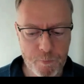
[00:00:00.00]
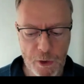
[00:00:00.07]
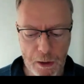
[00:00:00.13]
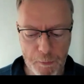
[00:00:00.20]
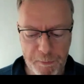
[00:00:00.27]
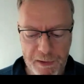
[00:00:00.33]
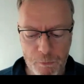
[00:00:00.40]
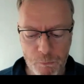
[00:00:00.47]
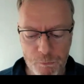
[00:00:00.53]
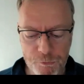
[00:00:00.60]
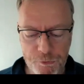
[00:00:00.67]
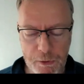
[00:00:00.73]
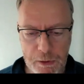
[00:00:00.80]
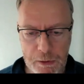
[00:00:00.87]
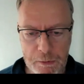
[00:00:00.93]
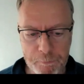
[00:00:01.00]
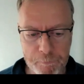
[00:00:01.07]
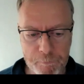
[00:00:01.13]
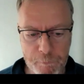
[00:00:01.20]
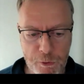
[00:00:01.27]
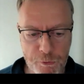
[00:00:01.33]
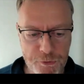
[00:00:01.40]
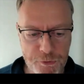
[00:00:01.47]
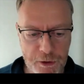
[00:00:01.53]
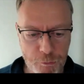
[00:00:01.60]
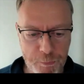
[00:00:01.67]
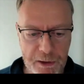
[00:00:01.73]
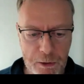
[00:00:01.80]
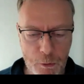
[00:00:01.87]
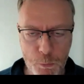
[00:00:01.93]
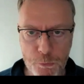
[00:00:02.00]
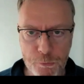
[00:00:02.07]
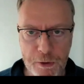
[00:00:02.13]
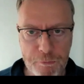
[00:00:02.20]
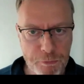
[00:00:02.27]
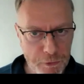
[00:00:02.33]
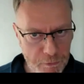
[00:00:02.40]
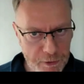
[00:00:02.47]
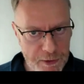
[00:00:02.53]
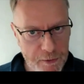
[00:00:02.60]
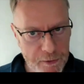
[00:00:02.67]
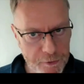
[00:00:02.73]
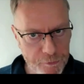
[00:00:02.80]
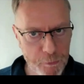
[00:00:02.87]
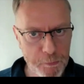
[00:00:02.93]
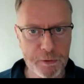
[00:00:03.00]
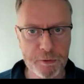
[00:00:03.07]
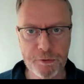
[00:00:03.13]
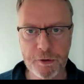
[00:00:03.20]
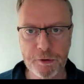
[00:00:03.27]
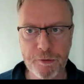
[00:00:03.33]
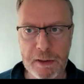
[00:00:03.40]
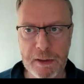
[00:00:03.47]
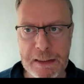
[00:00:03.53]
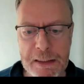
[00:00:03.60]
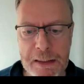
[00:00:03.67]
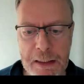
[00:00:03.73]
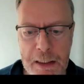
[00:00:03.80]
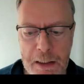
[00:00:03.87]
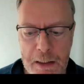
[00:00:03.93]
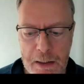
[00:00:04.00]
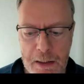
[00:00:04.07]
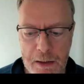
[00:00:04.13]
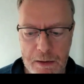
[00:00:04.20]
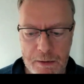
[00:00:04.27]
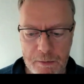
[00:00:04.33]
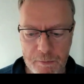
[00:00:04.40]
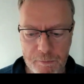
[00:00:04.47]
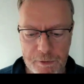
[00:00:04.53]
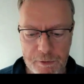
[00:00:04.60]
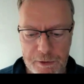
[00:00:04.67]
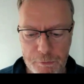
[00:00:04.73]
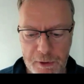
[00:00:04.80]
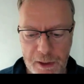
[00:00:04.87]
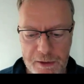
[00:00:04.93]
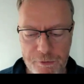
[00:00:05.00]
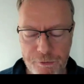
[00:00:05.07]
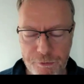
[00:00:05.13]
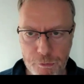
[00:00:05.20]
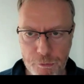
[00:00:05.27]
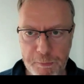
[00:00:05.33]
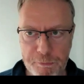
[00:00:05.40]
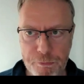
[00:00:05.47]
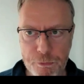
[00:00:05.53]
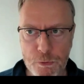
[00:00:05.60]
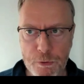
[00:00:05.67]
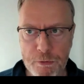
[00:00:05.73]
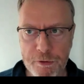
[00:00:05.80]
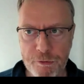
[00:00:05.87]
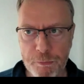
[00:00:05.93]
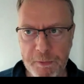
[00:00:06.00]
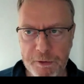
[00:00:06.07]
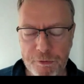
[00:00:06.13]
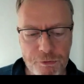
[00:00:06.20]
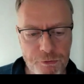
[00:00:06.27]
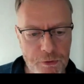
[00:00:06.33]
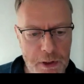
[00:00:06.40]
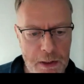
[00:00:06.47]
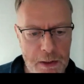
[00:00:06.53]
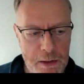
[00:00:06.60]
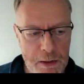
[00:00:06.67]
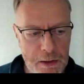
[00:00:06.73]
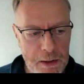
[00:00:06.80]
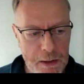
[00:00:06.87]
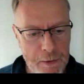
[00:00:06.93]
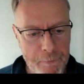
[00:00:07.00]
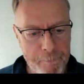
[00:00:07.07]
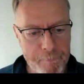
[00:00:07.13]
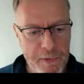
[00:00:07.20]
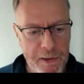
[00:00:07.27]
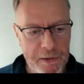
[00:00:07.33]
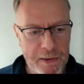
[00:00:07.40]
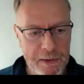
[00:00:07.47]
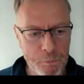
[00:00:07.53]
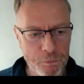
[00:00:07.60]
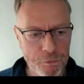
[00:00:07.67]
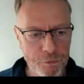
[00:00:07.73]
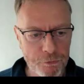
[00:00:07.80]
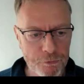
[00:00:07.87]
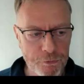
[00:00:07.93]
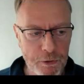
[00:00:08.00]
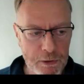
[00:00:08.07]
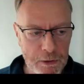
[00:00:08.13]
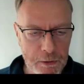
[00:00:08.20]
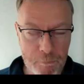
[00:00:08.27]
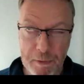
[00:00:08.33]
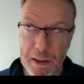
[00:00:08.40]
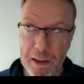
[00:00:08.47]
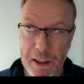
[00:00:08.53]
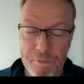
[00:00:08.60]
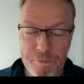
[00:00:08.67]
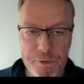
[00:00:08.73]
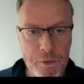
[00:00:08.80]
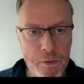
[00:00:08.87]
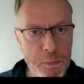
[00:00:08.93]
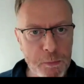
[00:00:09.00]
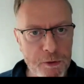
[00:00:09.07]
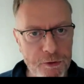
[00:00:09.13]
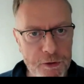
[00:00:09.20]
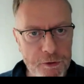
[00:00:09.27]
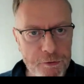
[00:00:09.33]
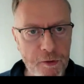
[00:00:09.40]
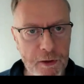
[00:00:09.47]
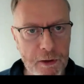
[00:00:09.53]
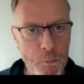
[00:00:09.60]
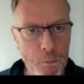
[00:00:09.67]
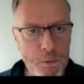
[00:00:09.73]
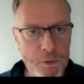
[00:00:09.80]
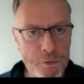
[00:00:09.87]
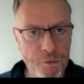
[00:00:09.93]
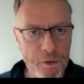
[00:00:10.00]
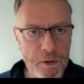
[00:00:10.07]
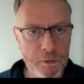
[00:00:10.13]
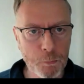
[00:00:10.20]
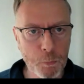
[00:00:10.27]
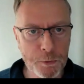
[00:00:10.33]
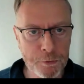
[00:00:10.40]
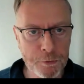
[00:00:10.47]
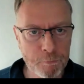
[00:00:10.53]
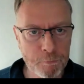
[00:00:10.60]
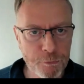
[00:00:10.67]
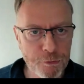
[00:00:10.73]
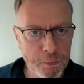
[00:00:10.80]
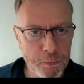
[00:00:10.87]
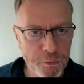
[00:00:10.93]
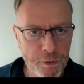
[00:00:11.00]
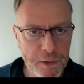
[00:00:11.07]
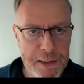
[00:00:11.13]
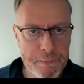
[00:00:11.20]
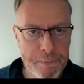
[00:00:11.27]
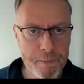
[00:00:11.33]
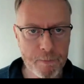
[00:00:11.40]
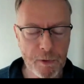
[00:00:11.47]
about contracts being awarded for green hydrogen projects there. The UK, just before Christmas, announced 11 projects, I think it was, that had won subsidy